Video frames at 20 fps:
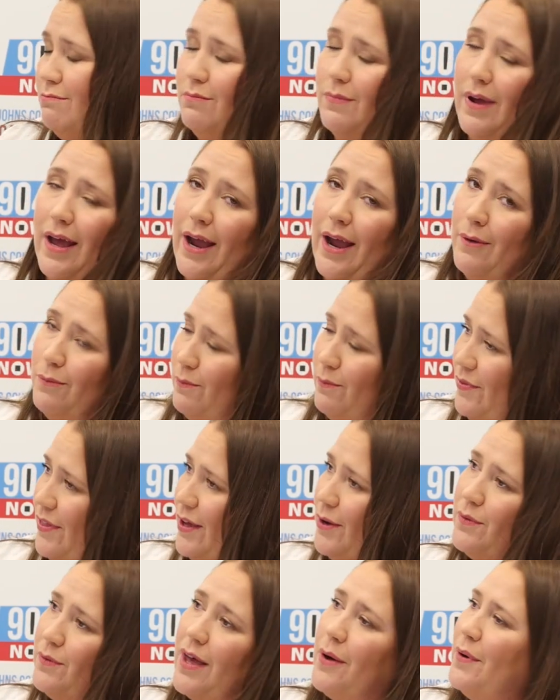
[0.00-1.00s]
I
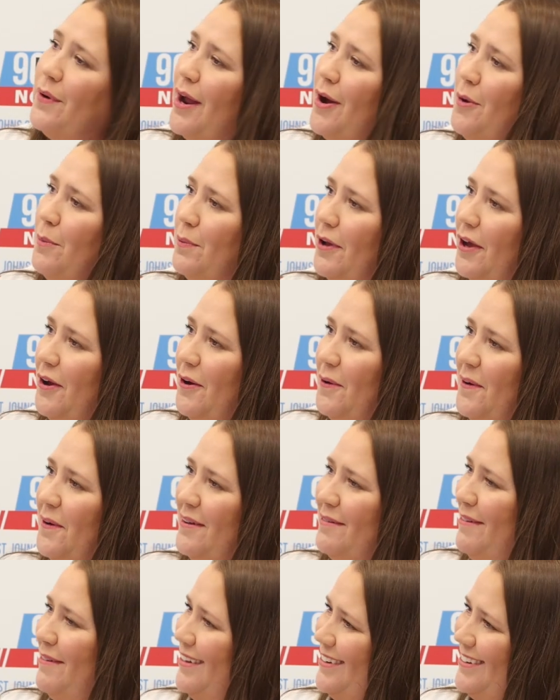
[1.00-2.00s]
think that would help you.
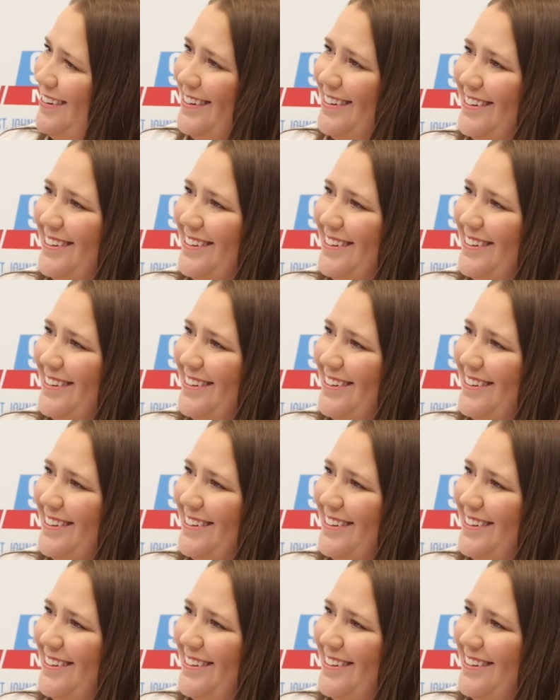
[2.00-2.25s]
mm-hmm.